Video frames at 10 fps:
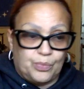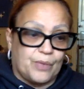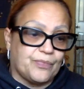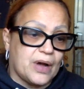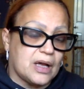you
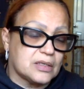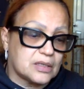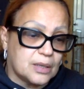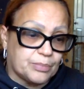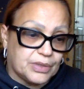will find
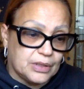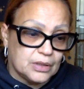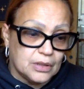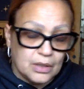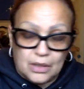
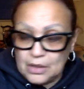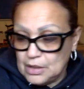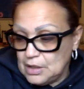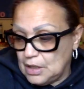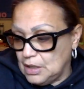something.
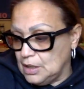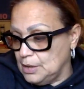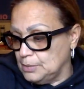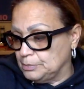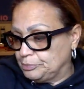
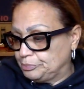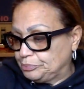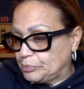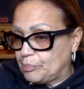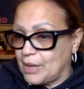Um,
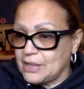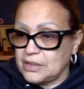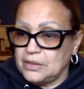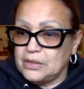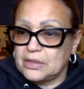
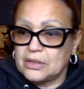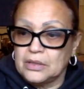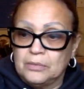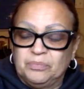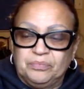Pisces,
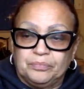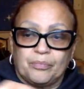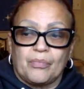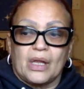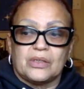
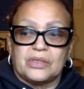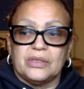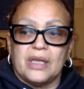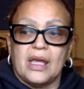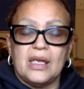
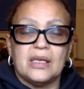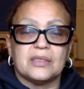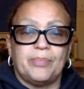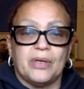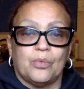today
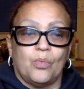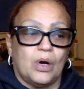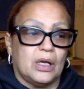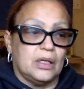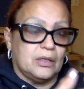has been
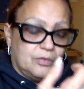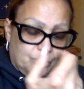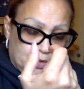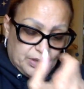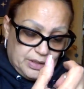one
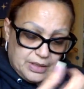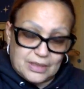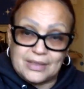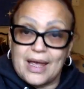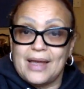really
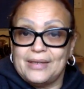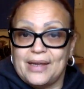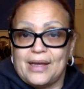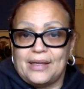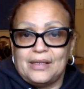sad
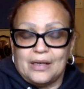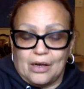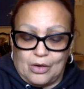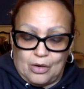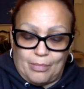day.
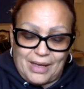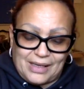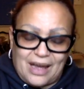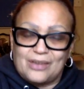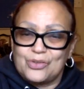Um,
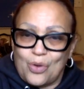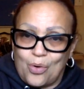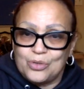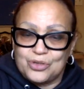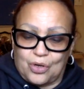and I
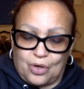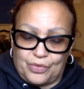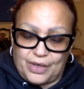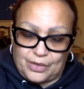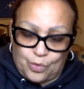told
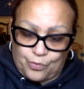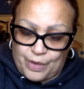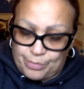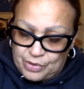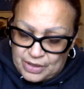y'all that
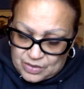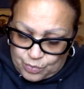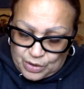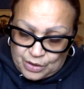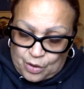November
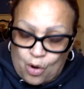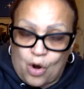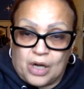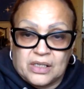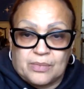is one of the
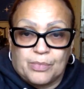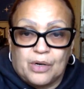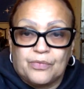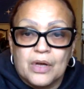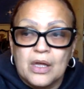hardest
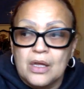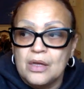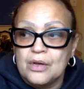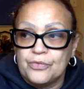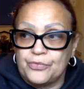months
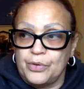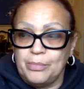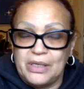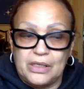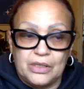for
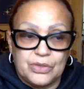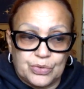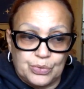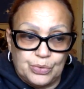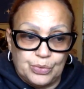me
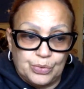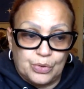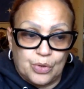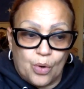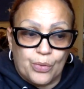
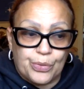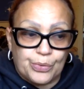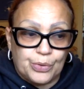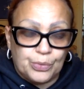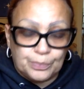to go
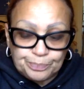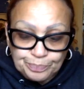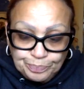through.